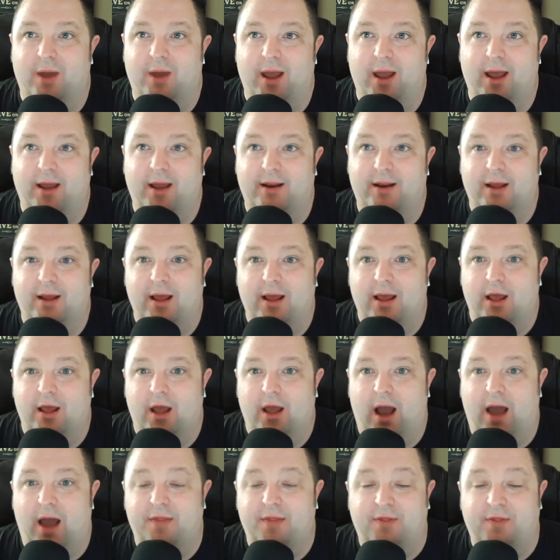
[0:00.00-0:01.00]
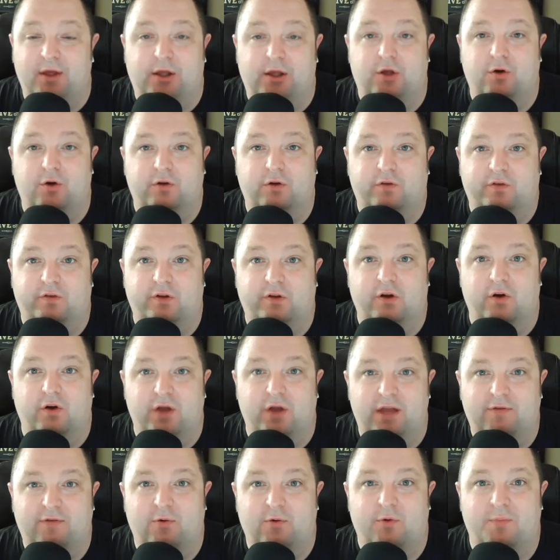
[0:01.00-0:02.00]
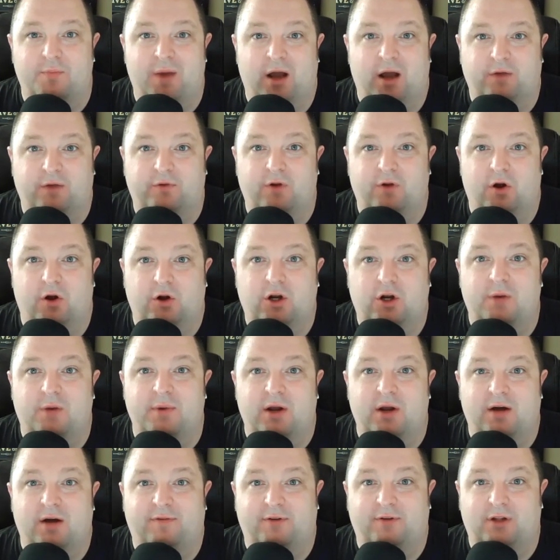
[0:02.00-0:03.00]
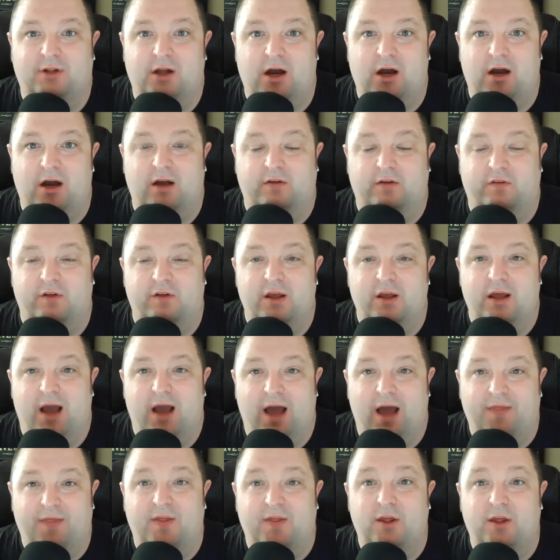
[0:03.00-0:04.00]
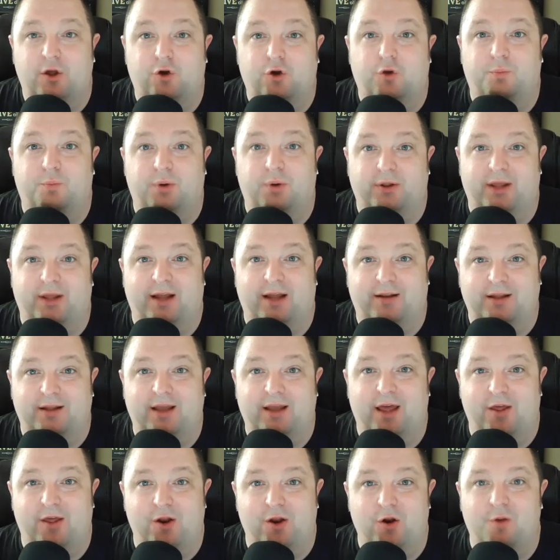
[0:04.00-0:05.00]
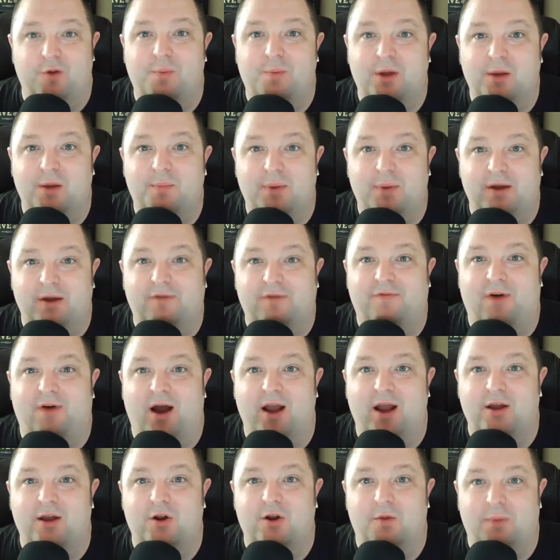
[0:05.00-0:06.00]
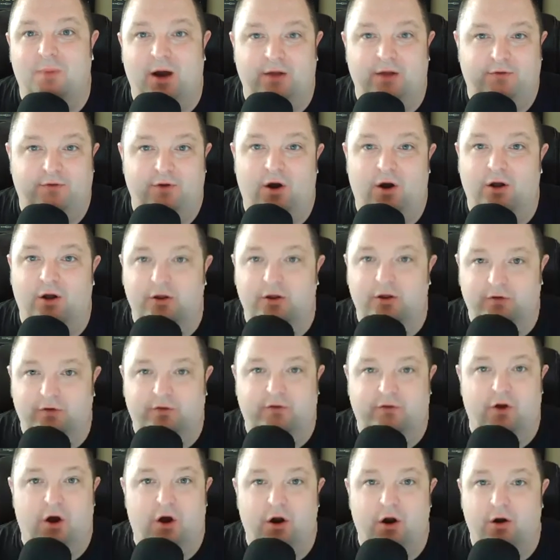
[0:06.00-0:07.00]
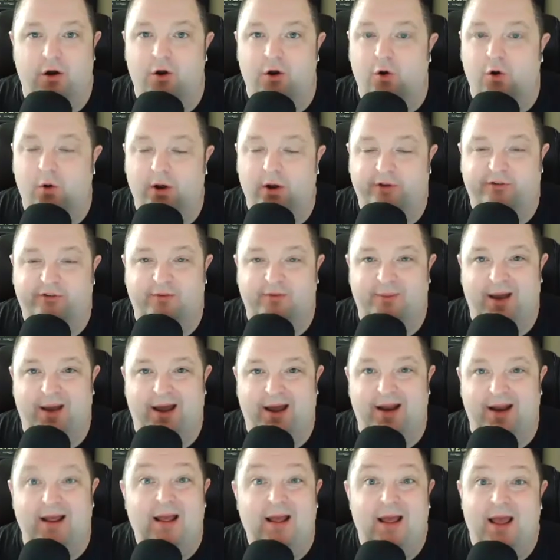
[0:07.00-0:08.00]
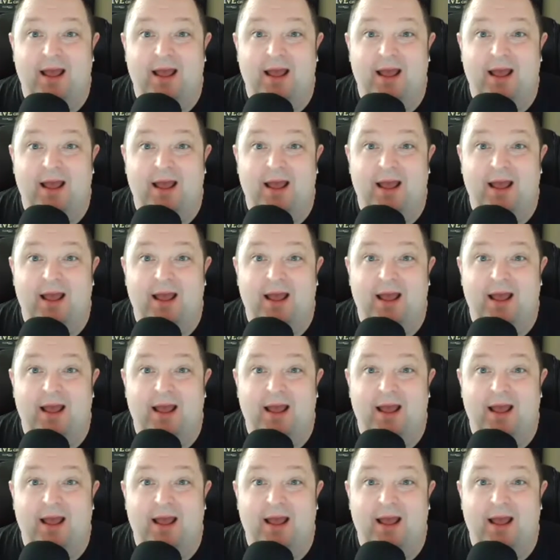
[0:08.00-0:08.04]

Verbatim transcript: And I think you could still, even with Masvidal coming off a loss, I think you could put that together and it'd be a big fight. You know, Masvidal is a star, no question about it.